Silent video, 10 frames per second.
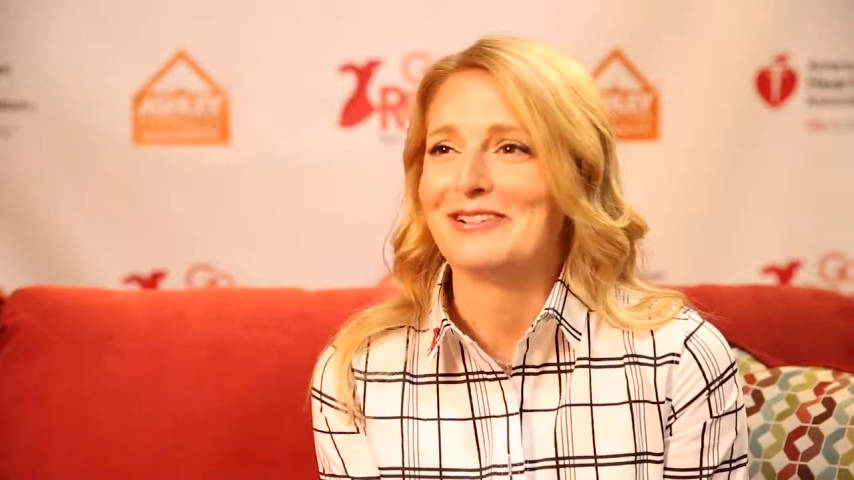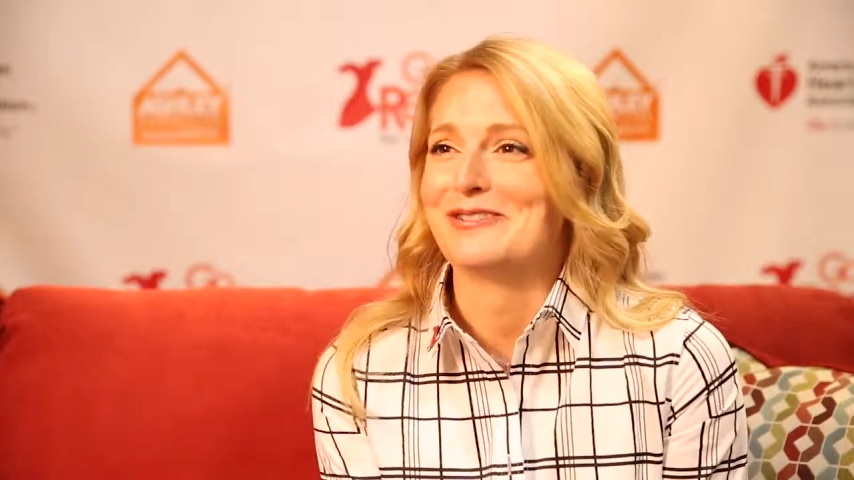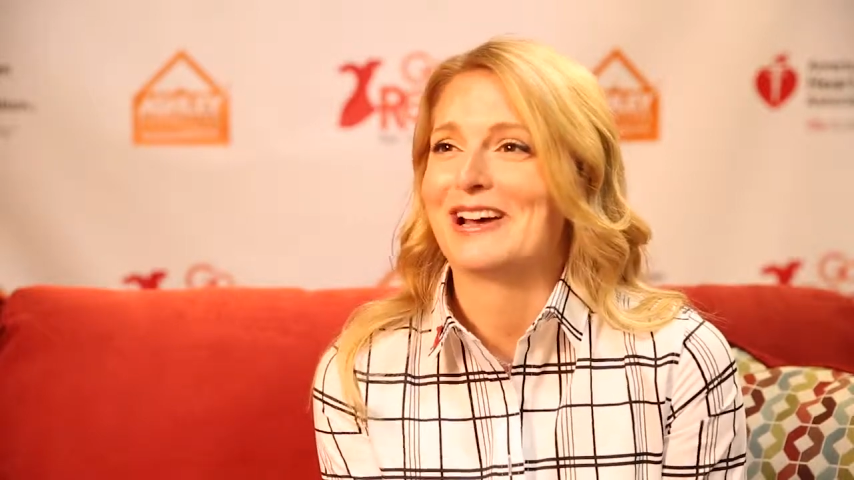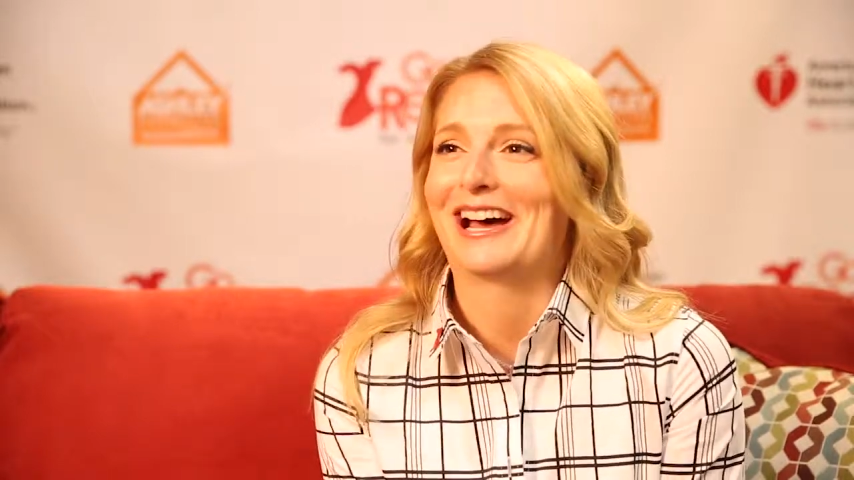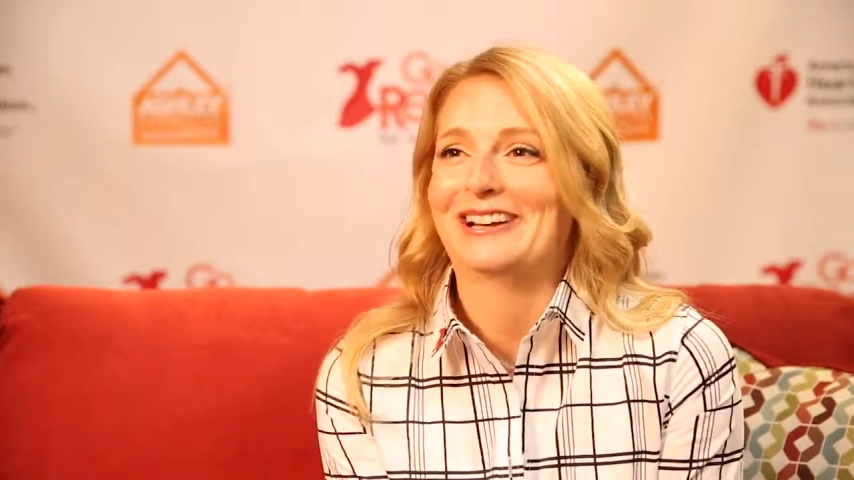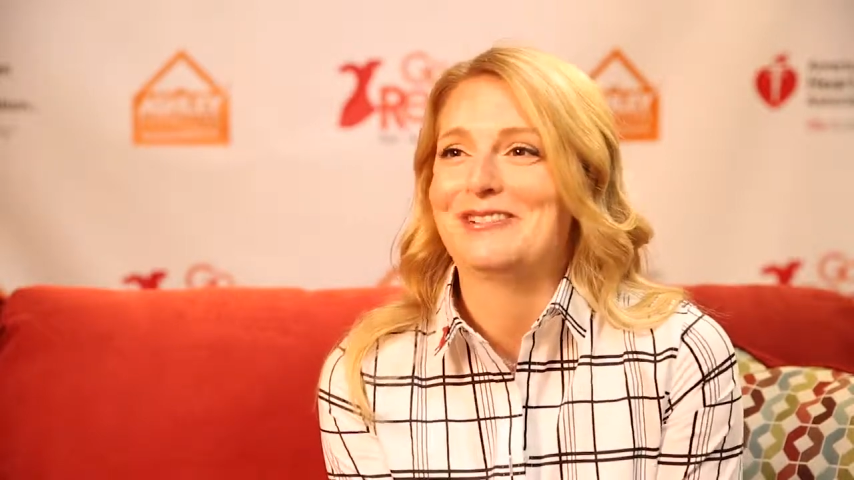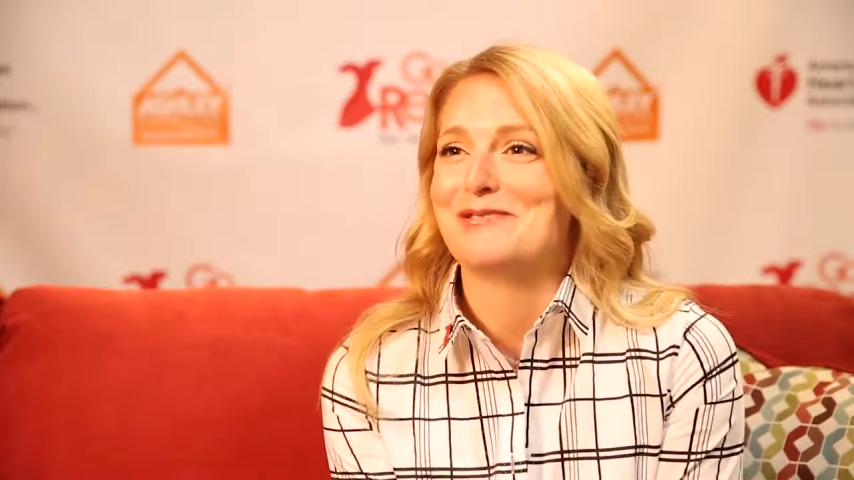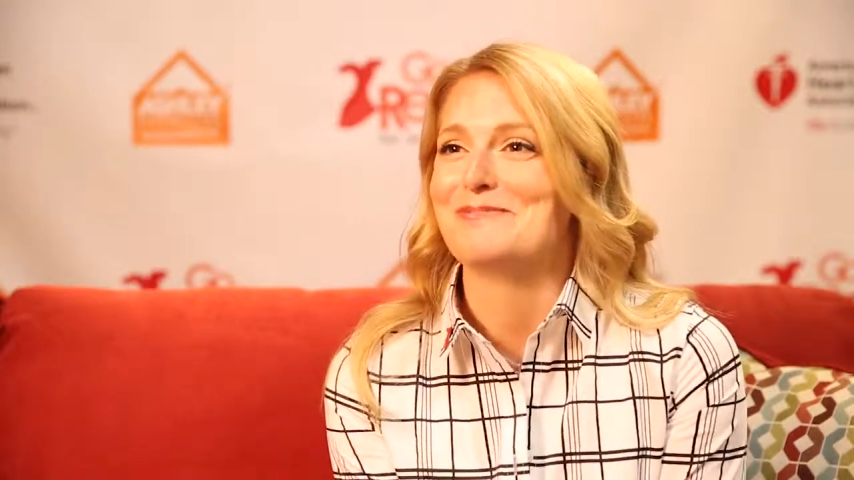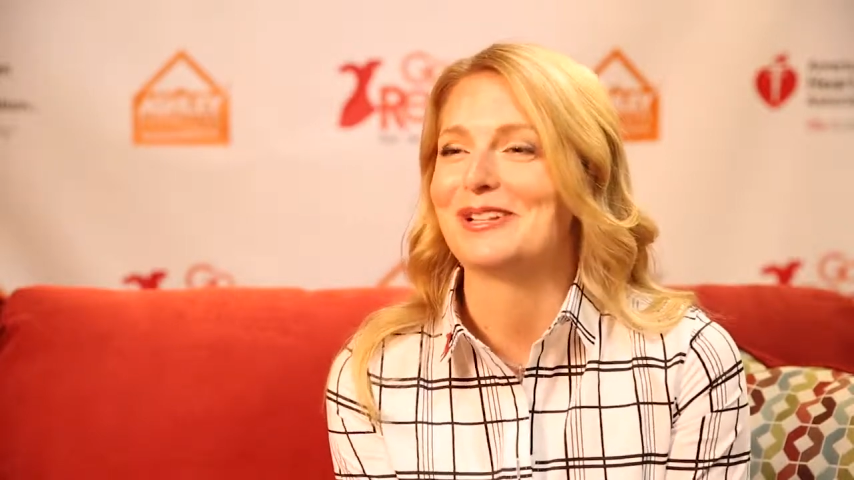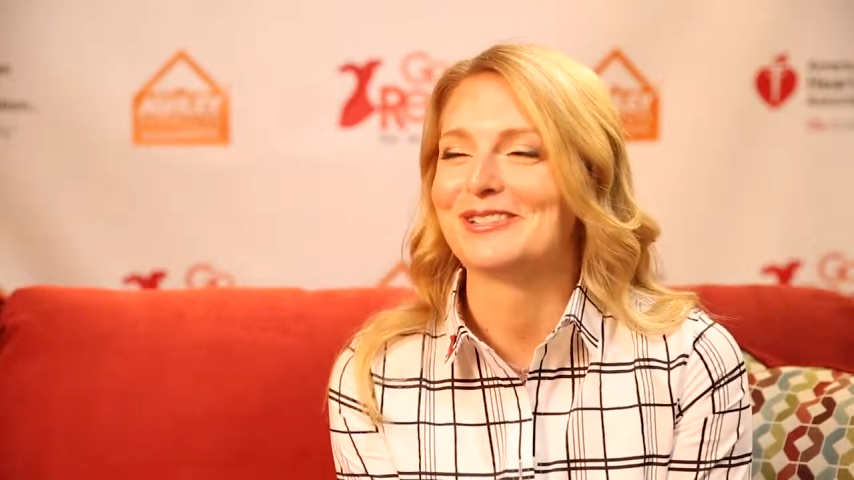
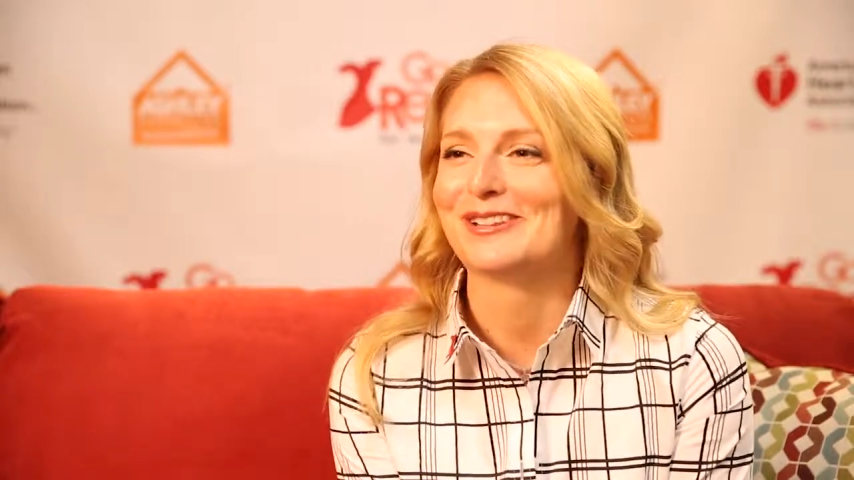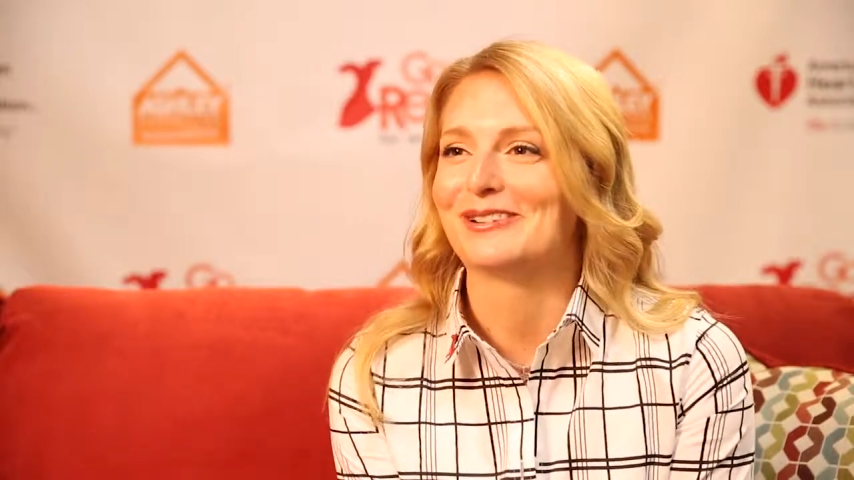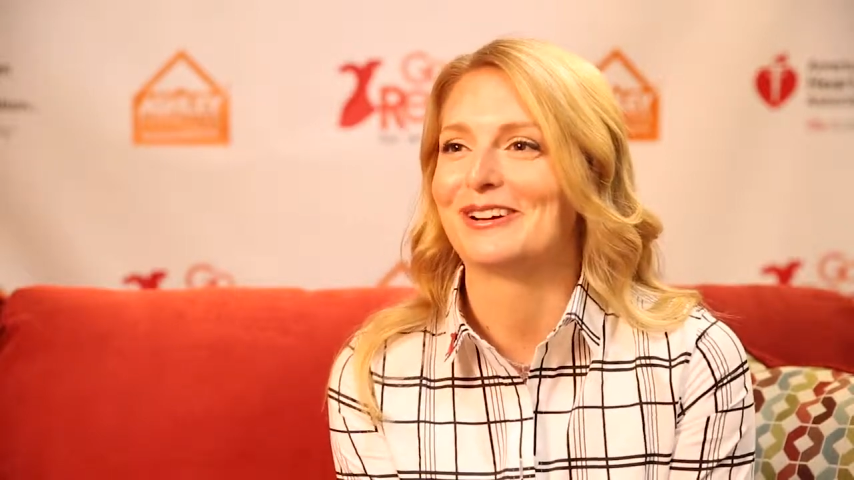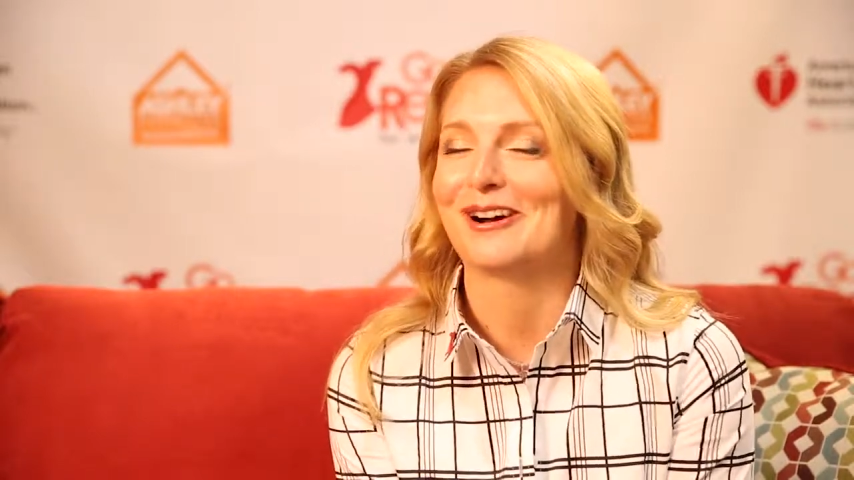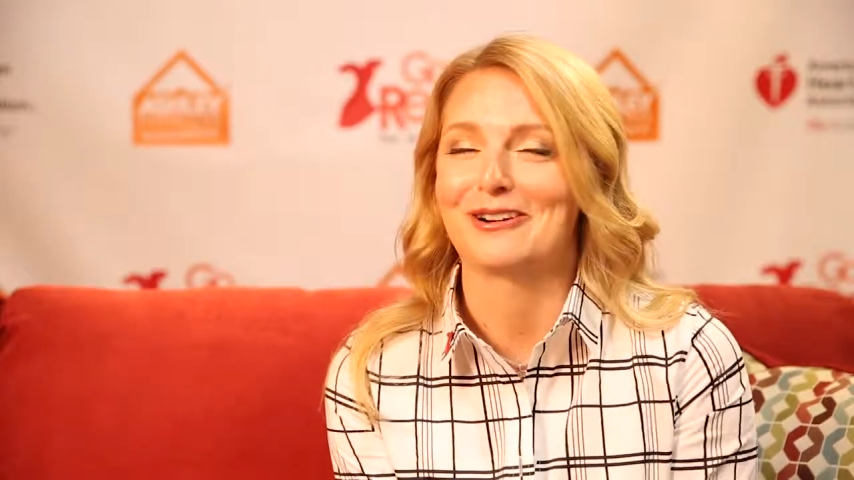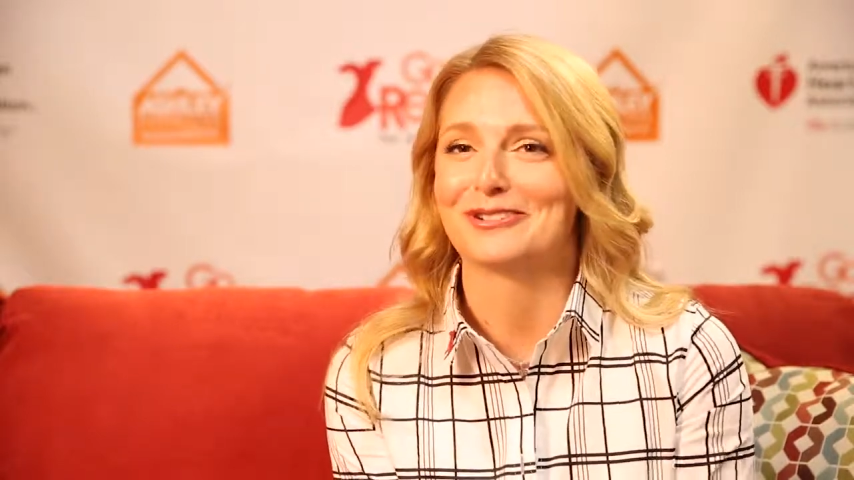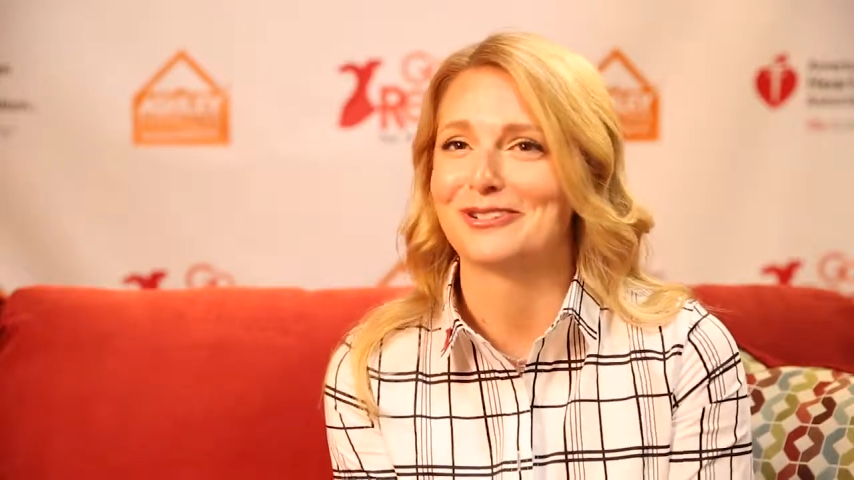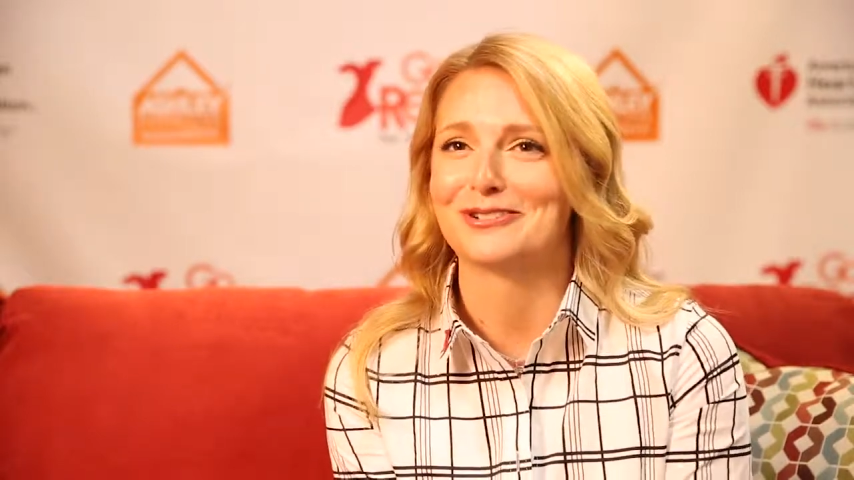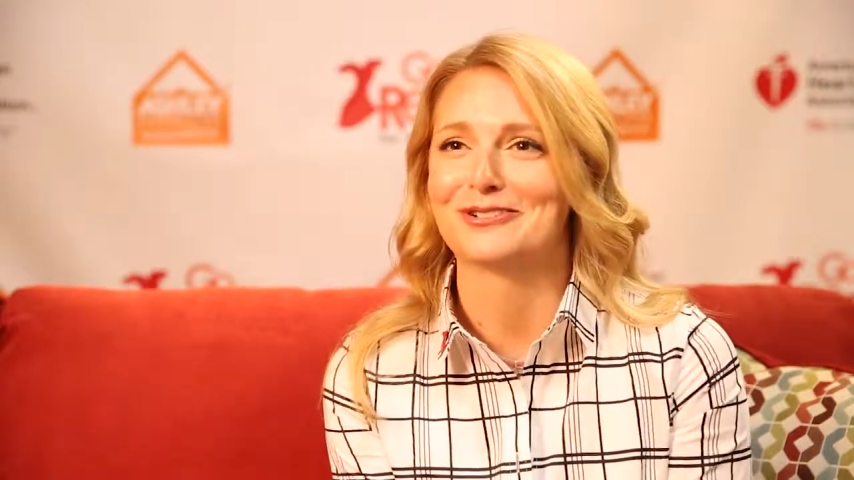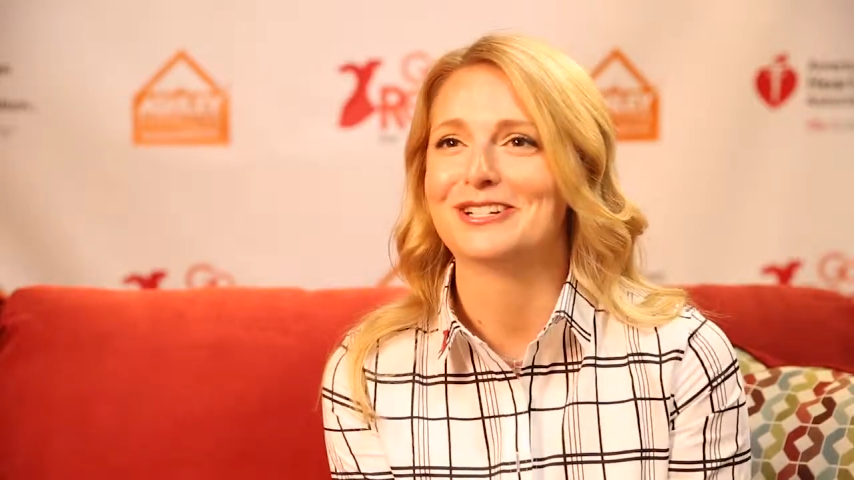to open heart
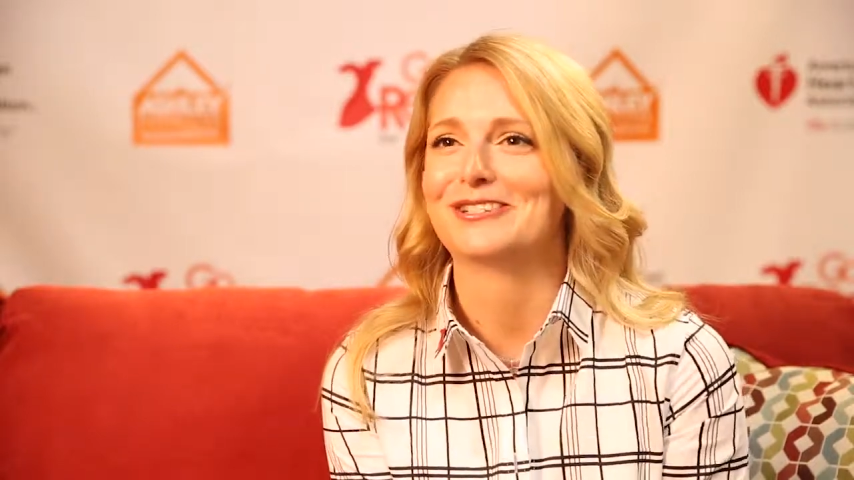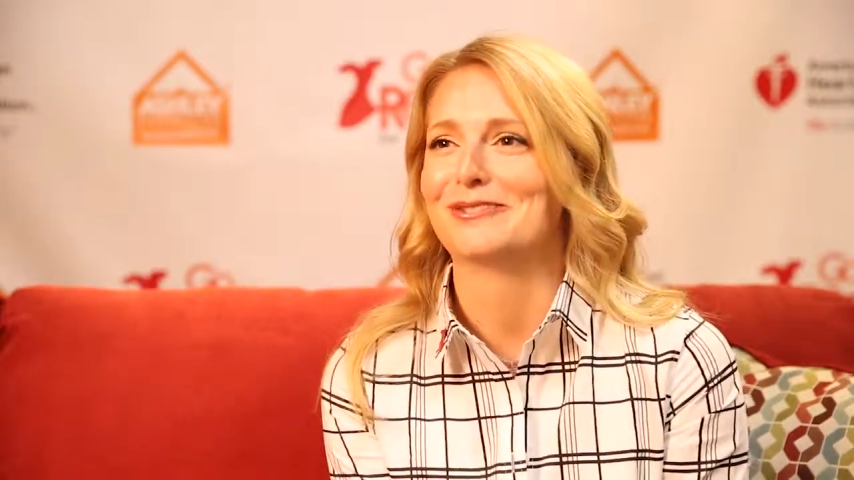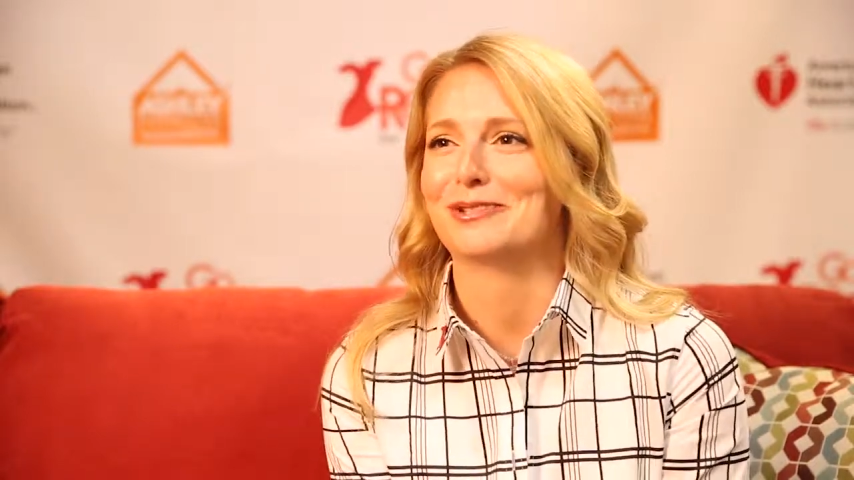surgery, so it